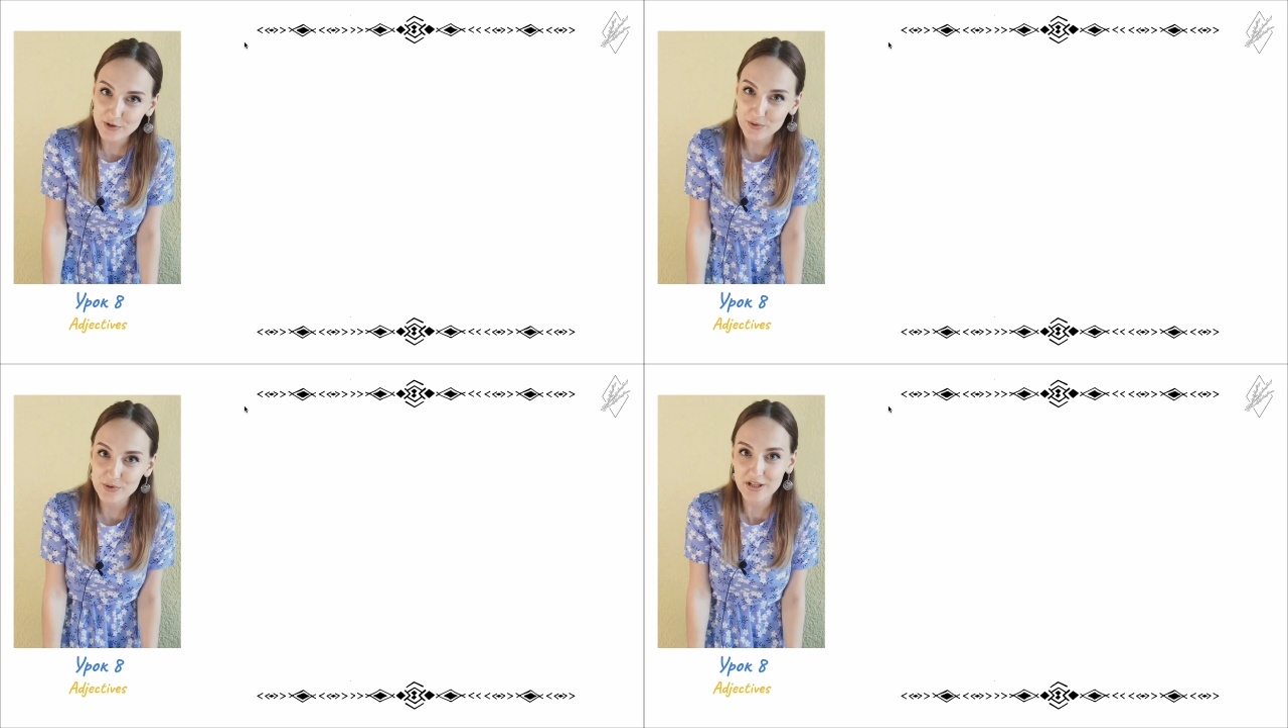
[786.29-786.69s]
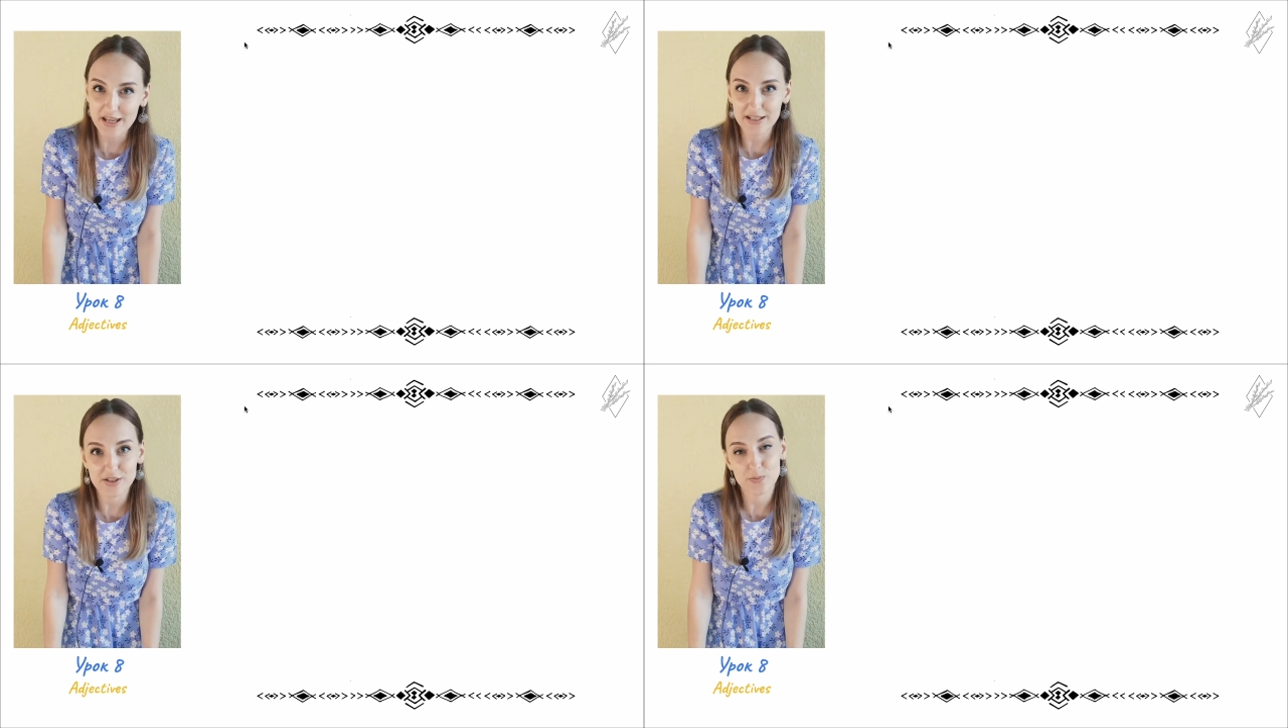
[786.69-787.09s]
neuter
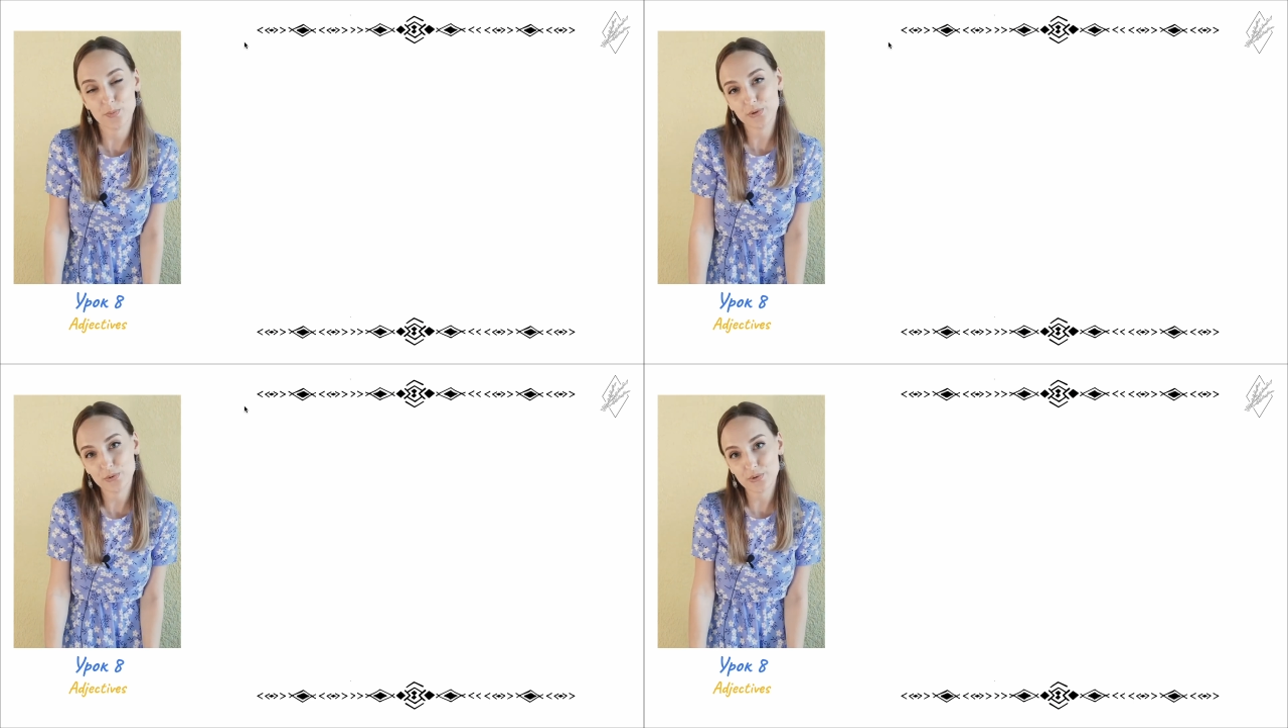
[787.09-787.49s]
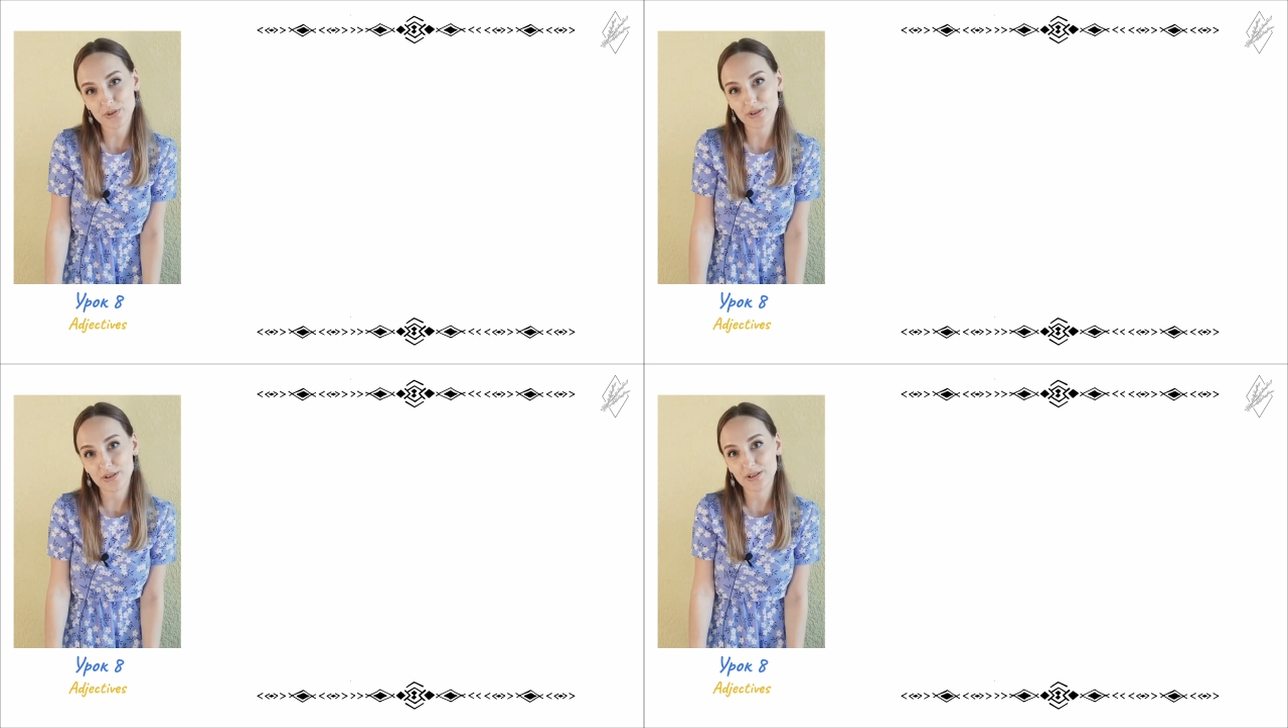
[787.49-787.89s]
and
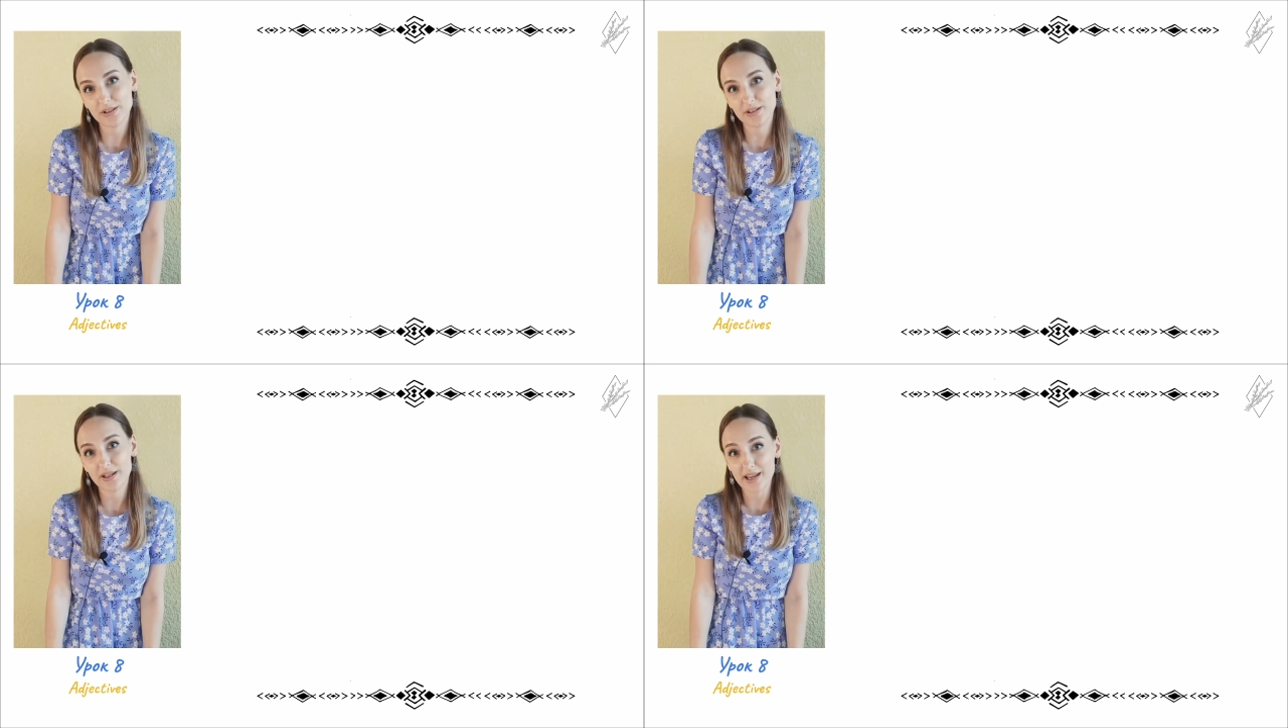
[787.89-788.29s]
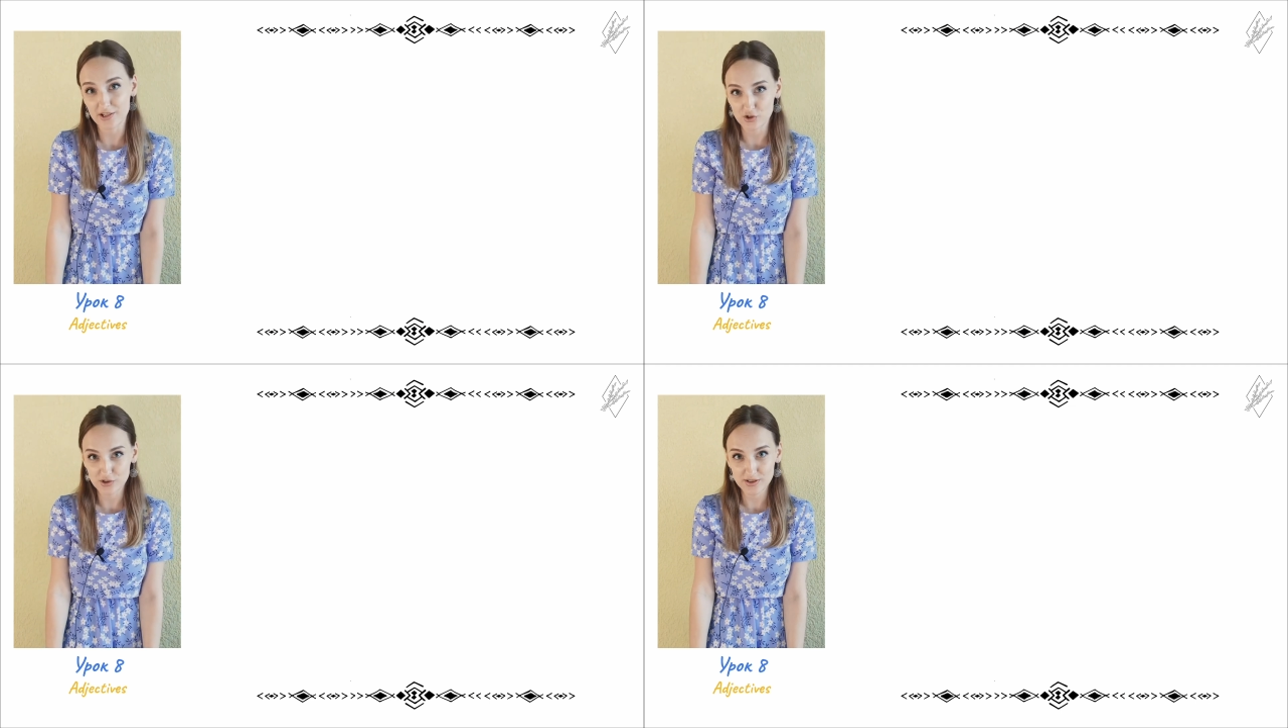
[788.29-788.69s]
plural
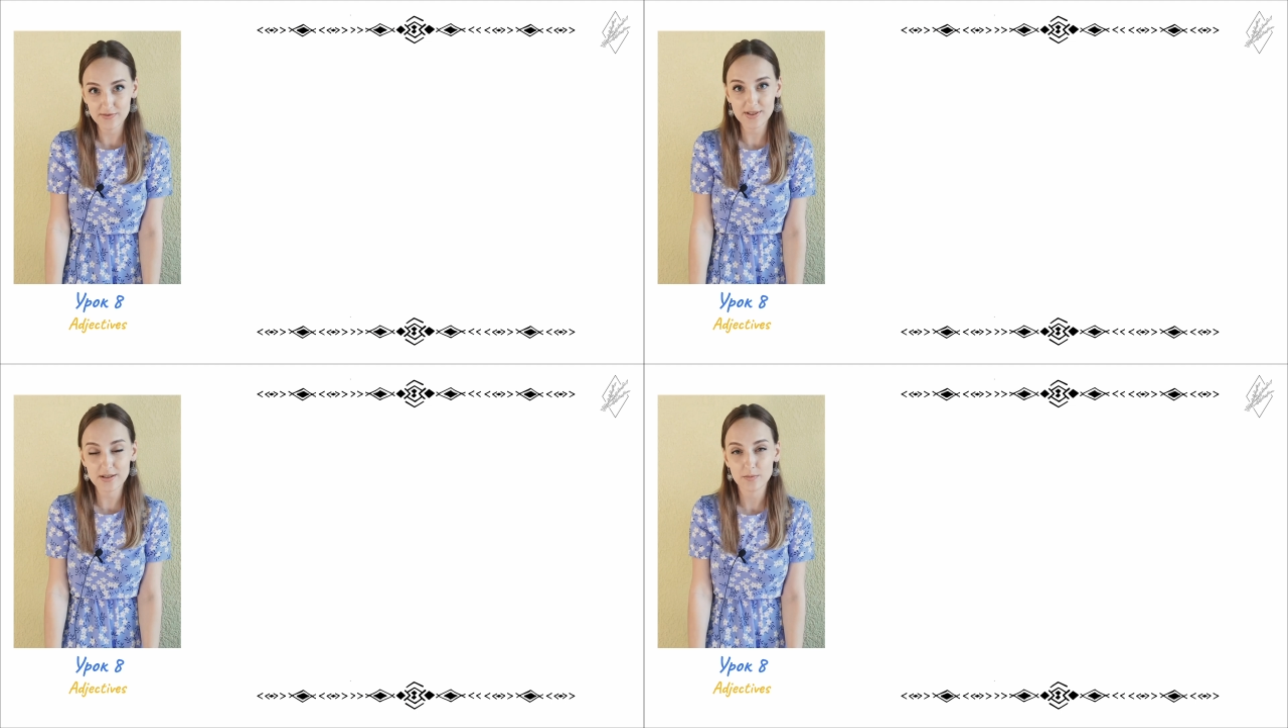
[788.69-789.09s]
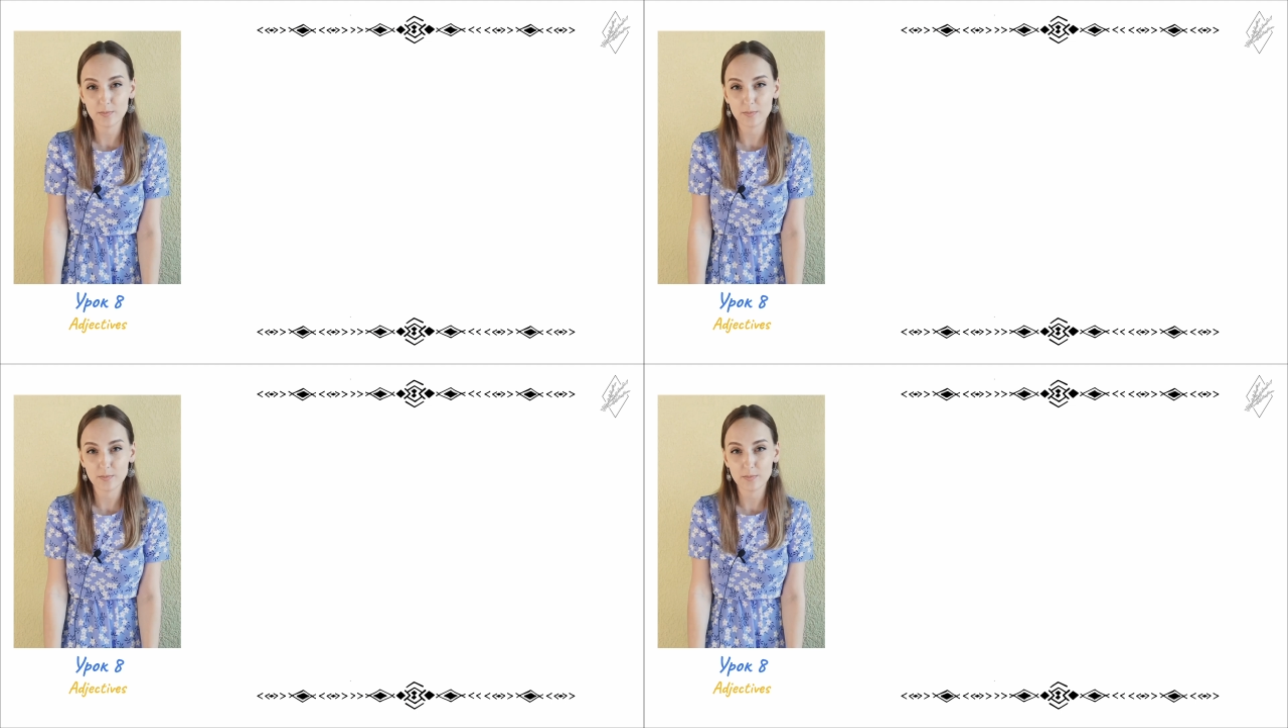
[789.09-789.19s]
adjectives,